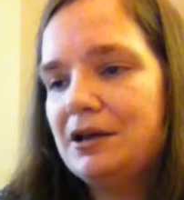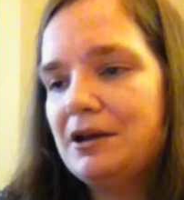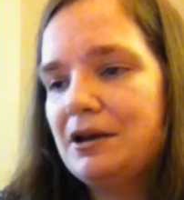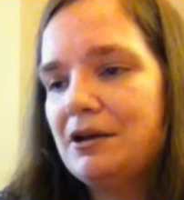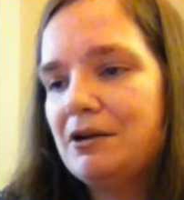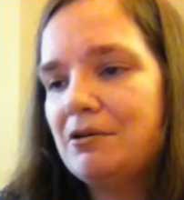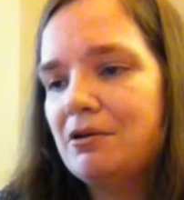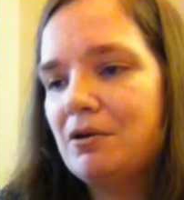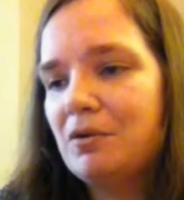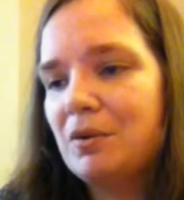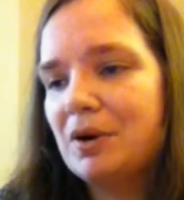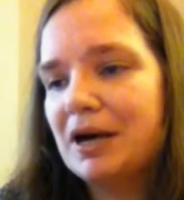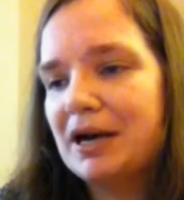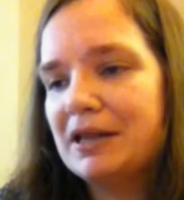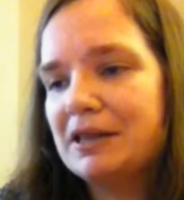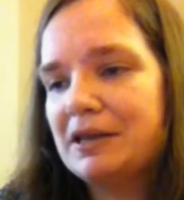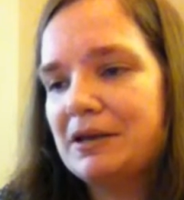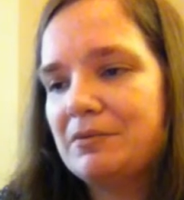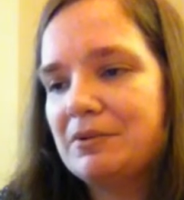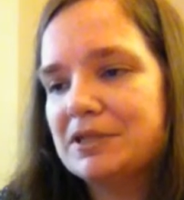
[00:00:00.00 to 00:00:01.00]
Noah
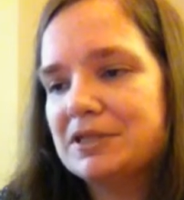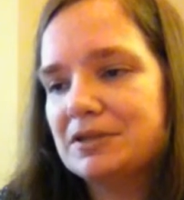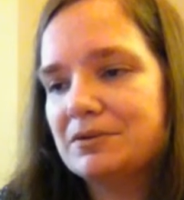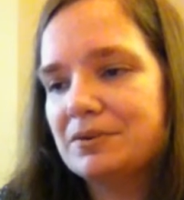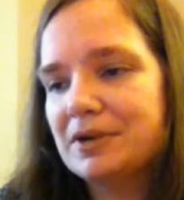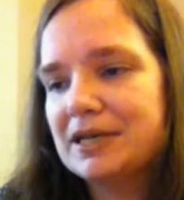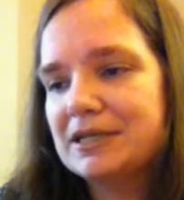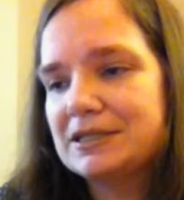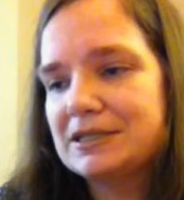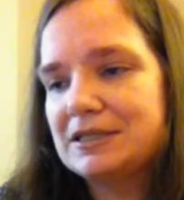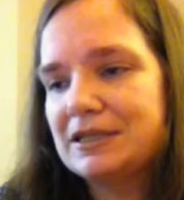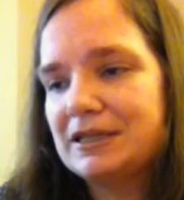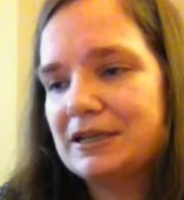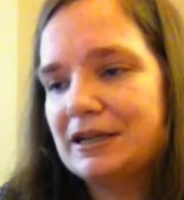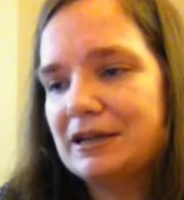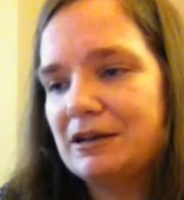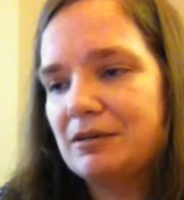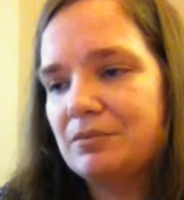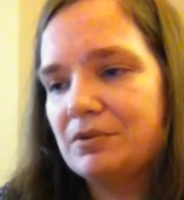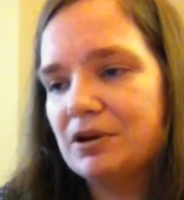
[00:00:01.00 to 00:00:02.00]
Wyle was arrested
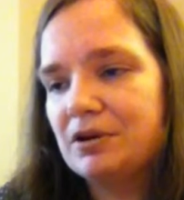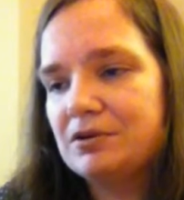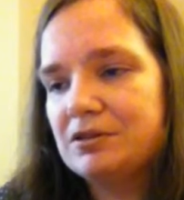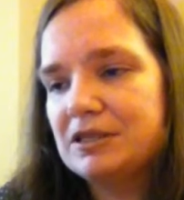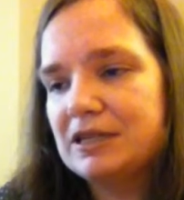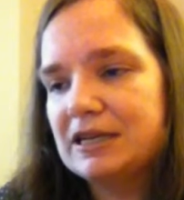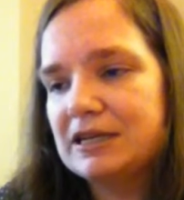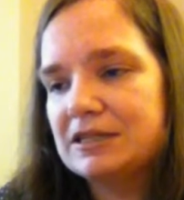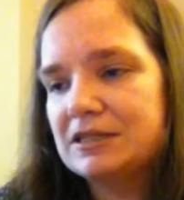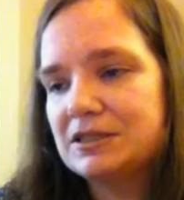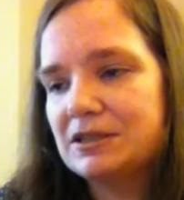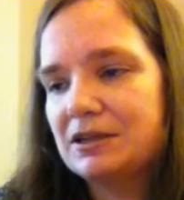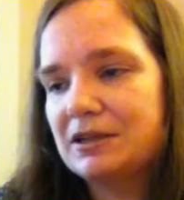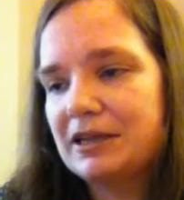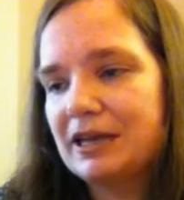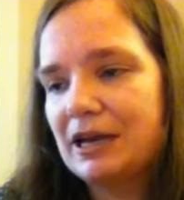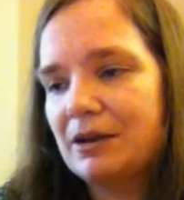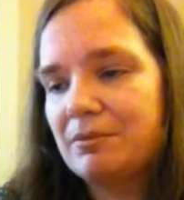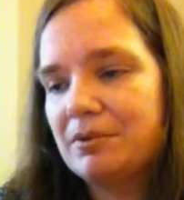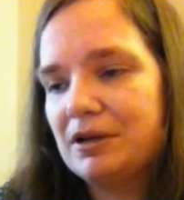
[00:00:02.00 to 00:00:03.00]
at a protest on
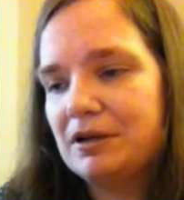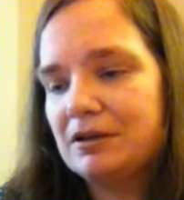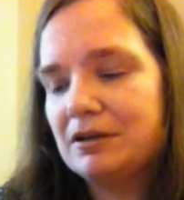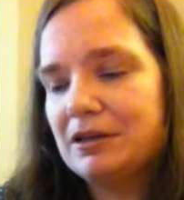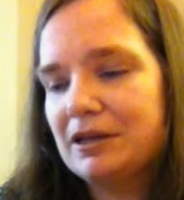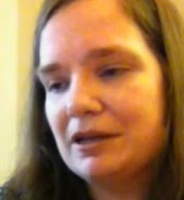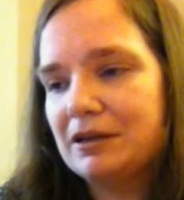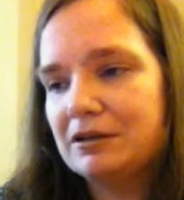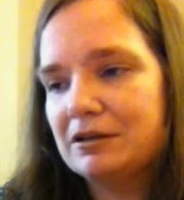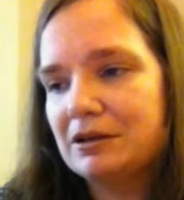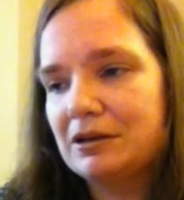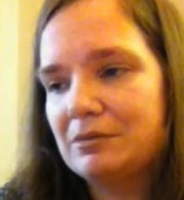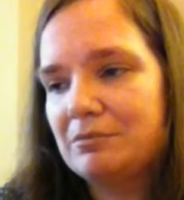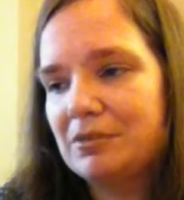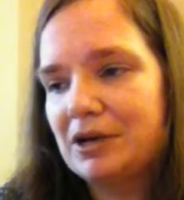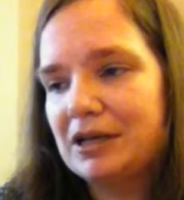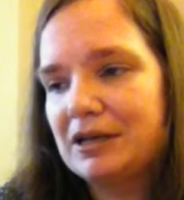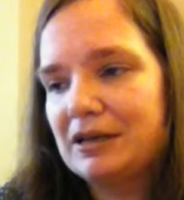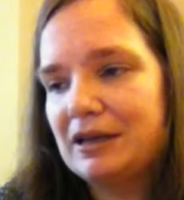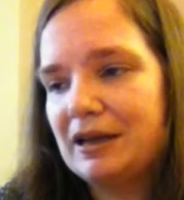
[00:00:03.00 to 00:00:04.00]
Capitol Hill on
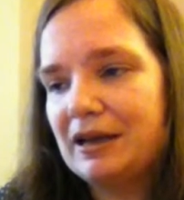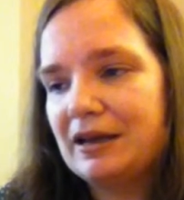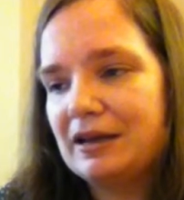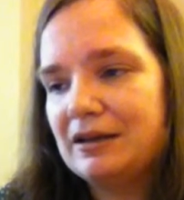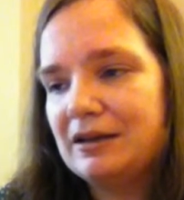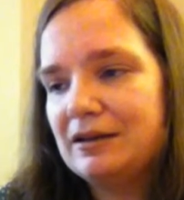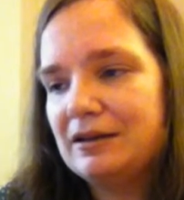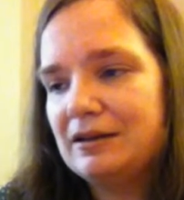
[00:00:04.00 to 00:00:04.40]
Monday.